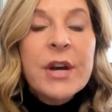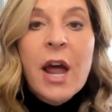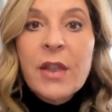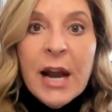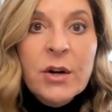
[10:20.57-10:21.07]
an
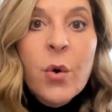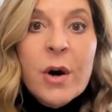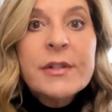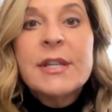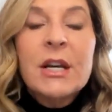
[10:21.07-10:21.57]
online
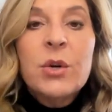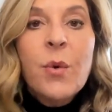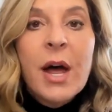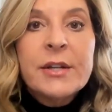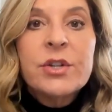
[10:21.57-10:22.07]
course that you
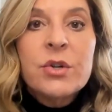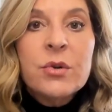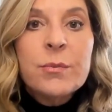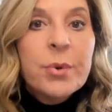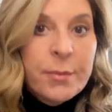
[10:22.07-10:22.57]
want
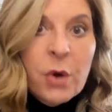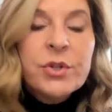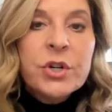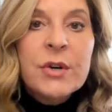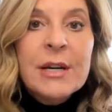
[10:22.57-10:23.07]
to promote
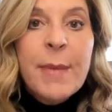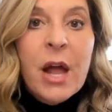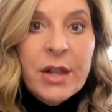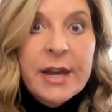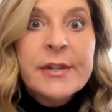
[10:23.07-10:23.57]
to your
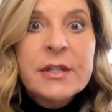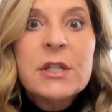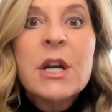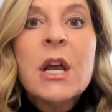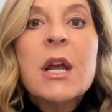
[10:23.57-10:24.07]
email
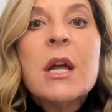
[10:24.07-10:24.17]
list.